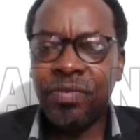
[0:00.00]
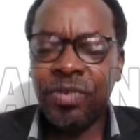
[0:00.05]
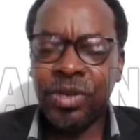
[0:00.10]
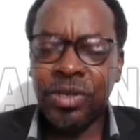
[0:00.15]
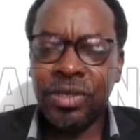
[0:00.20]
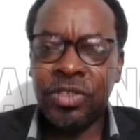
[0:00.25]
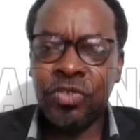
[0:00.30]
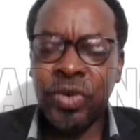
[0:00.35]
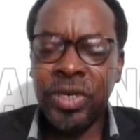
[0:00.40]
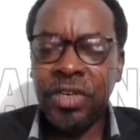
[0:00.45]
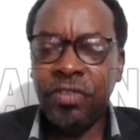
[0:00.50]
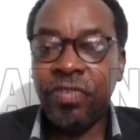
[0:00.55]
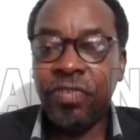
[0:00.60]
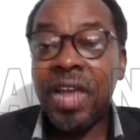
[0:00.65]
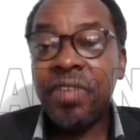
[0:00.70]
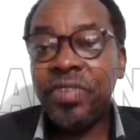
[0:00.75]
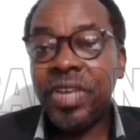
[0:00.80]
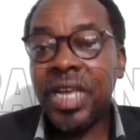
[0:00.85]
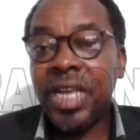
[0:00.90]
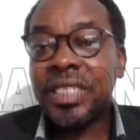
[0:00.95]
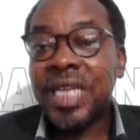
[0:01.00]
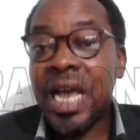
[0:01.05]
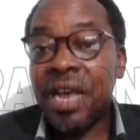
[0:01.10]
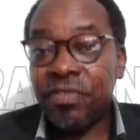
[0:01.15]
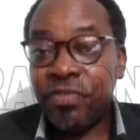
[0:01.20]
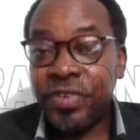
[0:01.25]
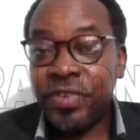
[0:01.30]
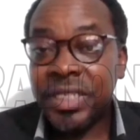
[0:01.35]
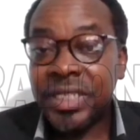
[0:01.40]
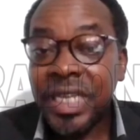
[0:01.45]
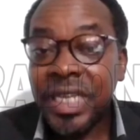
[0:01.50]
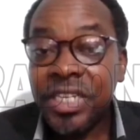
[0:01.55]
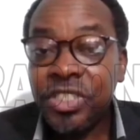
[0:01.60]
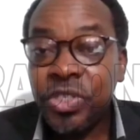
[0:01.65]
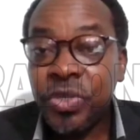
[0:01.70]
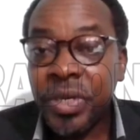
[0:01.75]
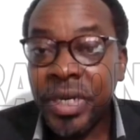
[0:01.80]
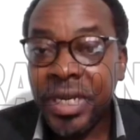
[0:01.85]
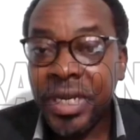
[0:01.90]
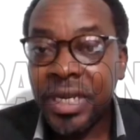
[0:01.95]
for twenty-five years, half a
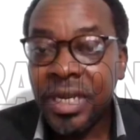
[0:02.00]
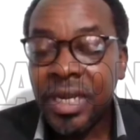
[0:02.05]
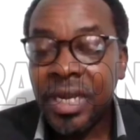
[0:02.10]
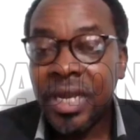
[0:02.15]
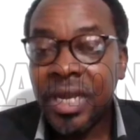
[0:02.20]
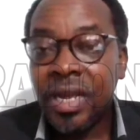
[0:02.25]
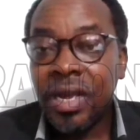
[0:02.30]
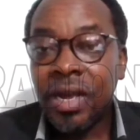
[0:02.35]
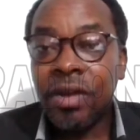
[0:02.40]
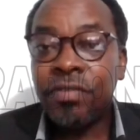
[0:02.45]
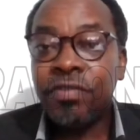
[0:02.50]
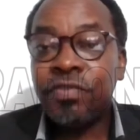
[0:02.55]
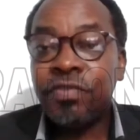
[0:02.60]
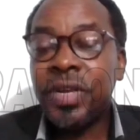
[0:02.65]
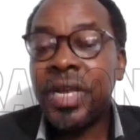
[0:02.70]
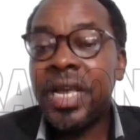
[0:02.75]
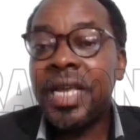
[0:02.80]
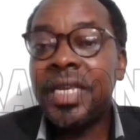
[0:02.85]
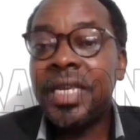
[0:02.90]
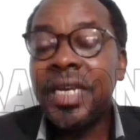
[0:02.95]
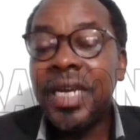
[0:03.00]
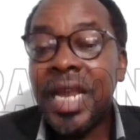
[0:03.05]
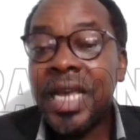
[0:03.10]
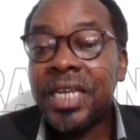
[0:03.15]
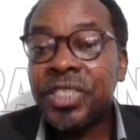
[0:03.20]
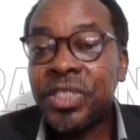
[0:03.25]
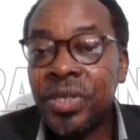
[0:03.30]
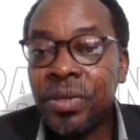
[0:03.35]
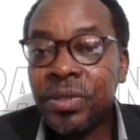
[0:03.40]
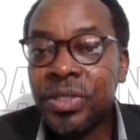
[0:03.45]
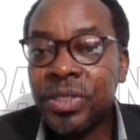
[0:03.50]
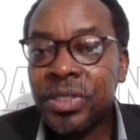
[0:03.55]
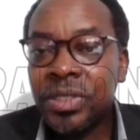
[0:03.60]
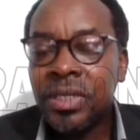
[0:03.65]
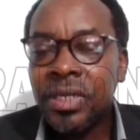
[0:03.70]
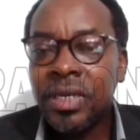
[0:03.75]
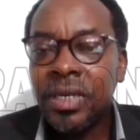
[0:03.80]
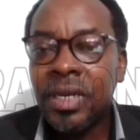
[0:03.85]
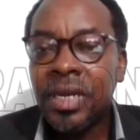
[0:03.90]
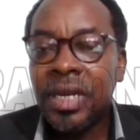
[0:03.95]
century of uh, elections,
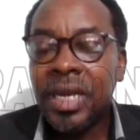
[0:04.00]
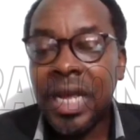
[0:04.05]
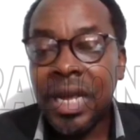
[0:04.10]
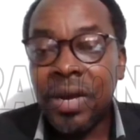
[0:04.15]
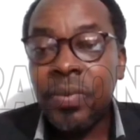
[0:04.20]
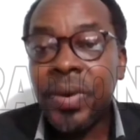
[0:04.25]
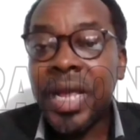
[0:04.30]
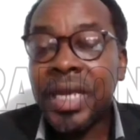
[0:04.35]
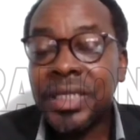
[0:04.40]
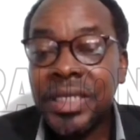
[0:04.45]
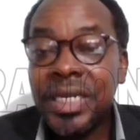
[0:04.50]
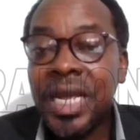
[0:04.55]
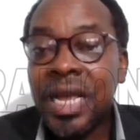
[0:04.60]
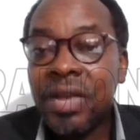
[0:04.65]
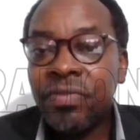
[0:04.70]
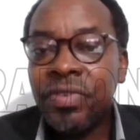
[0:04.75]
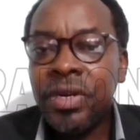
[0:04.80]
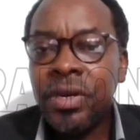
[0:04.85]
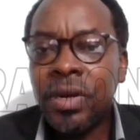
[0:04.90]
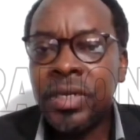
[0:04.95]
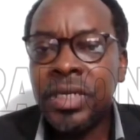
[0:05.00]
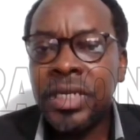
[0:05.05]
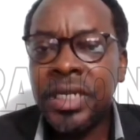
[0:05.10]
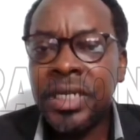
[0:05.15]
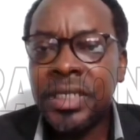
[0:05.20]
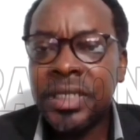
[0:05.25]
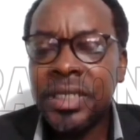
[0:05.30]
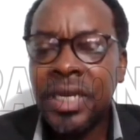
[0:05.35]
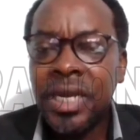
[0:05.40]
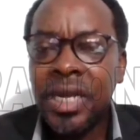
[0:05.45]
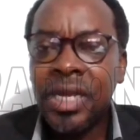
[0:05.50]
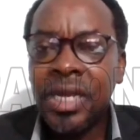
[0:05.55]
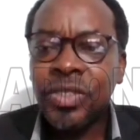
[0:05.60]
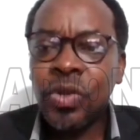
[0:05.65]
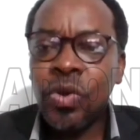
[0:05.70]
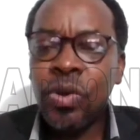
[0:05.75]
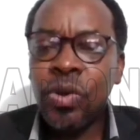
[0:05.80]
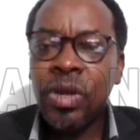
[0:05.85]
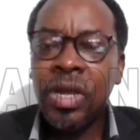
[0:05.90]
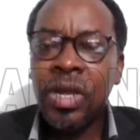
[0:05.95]
and we are still having all this.
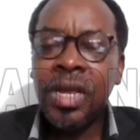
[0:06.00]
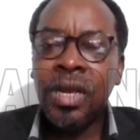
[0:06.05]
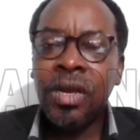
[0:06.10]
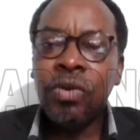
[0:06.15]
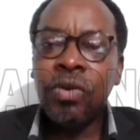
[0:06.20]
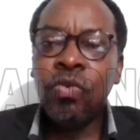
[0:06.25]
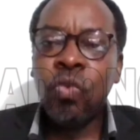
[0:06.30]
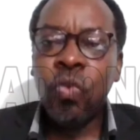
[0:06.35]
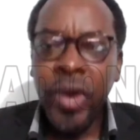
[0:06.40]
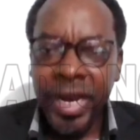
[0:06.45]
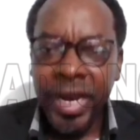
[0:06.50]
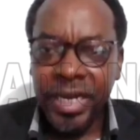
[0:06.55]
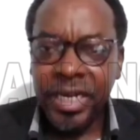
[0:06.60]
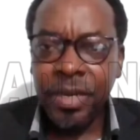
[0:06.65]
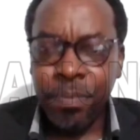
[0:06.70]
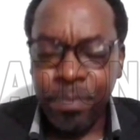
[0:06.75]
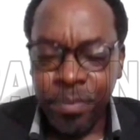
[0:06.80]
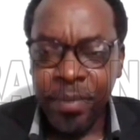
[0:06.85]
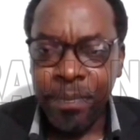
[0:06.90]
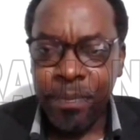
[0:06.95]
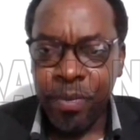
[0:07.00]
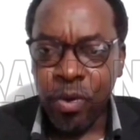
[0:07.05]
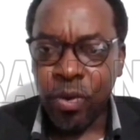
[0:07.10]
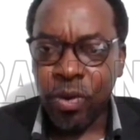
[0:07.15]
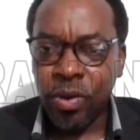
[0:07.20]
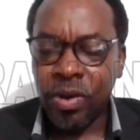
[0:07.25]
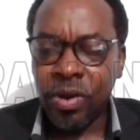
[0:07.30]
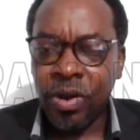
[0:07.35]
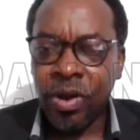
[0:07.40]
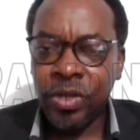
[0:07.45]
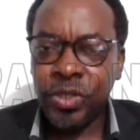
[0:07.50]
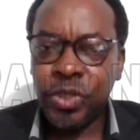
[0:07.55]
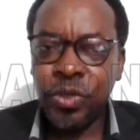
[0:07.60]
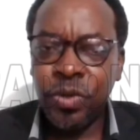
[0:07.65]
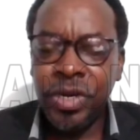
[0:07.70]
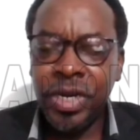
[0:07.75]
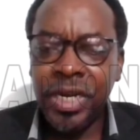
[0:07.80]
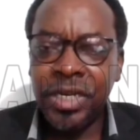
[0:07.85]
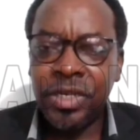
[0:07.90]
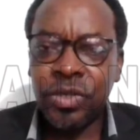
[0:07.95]
So we, the people,
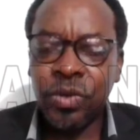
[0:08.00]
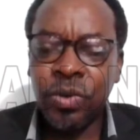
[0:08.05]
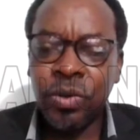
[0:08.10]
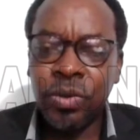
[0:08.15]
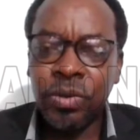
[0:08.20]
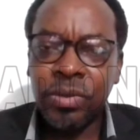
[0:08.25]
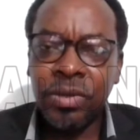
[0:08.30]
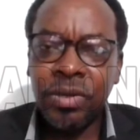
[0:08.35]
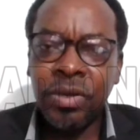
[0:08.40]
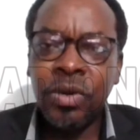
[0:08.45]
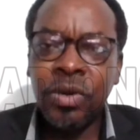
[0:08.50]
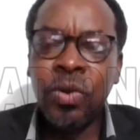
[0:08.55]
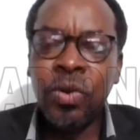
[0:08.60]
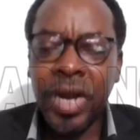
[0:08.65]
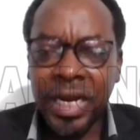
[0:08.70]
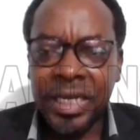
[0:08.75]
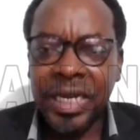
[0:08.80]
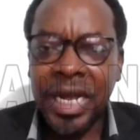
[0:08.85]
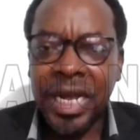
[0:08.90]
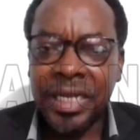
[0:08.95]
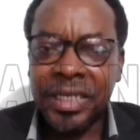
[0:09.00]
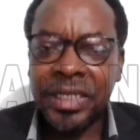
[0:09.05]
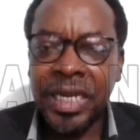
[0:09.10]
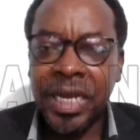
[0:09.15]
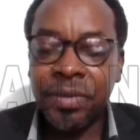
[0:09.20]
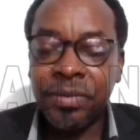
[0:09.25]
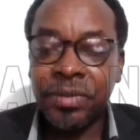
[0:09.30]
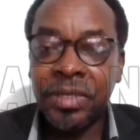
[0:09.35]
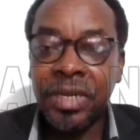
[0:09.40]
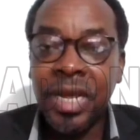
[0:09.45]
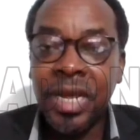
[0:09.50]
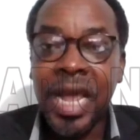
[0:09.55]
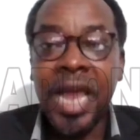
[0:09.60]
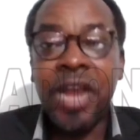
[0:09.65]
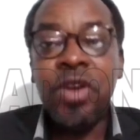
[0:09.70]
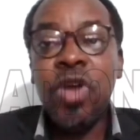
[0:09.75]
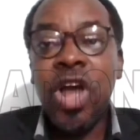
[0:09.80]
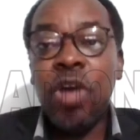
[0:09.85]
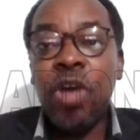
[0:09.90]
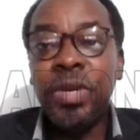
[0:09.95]
also need to look at ourselves.
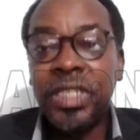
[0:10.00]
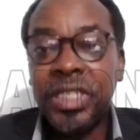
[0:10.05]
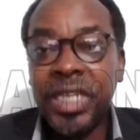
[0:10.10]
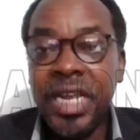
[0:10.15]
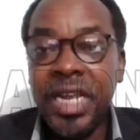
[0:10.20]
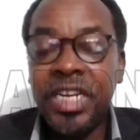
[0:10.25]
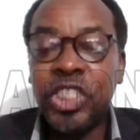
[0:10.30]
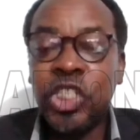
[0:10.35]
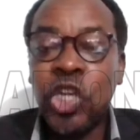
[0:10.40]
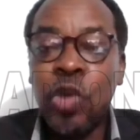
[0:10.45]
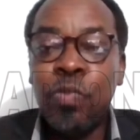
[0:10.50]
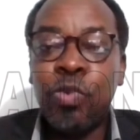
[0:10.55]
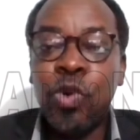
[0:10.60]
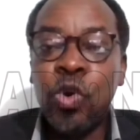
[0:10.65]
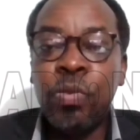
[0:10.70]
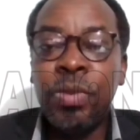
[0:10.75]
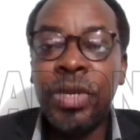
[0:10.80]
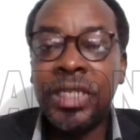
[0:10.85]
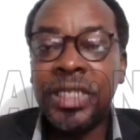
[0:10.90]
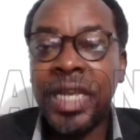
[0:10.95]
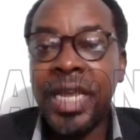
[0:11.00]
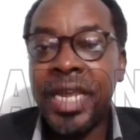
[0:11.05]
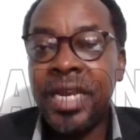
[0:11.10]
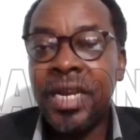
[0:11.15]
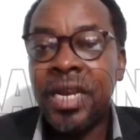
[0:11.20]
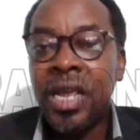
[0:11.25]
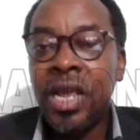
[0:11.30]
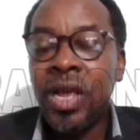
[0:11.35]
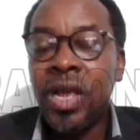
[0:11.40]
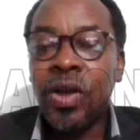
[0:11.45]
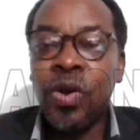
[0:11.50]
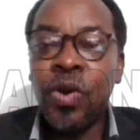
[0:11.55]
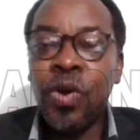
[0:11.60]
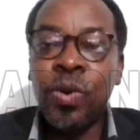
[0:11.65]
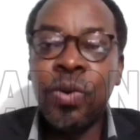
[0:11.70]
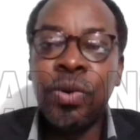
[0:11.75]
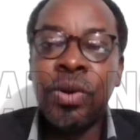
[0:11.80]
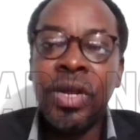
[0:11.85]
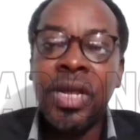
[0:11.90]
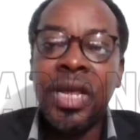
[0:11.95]
I know I'll be saying this, some people will be saying,
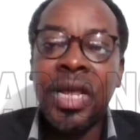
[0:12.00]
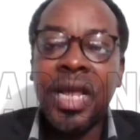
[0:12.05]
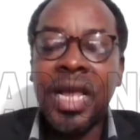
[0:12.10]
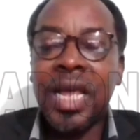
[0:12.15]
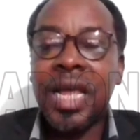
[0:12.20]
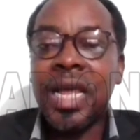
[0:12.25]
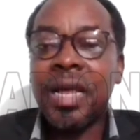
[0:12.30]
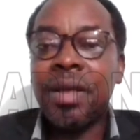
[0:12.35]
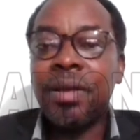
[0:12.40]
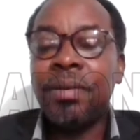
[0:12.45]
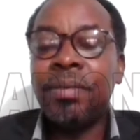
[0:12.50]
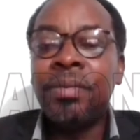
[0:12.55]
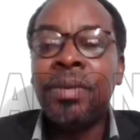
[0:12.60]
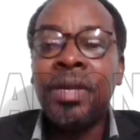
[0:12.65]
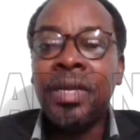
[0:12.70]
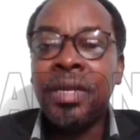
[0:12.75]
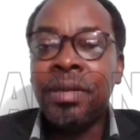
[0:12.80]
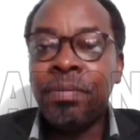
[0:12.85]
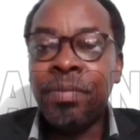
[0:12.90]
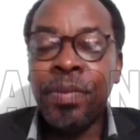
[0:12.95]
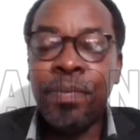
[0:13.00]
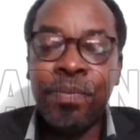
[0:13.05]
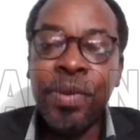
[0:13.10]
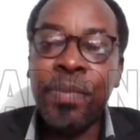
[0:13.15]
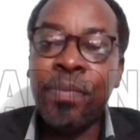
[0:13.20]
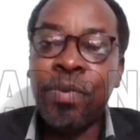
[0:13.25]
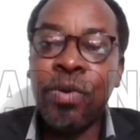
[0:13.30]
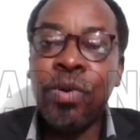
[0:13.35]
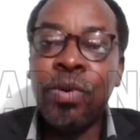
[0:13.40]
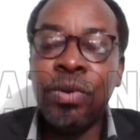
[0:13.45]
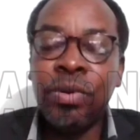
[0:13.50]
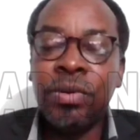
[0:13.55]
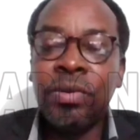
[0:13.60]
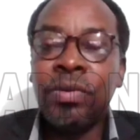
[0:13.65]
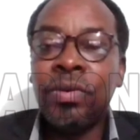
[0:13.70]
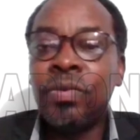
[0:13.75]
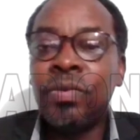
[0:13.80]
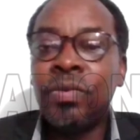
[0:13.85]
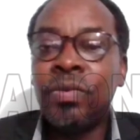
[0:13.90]
oh, uh, people,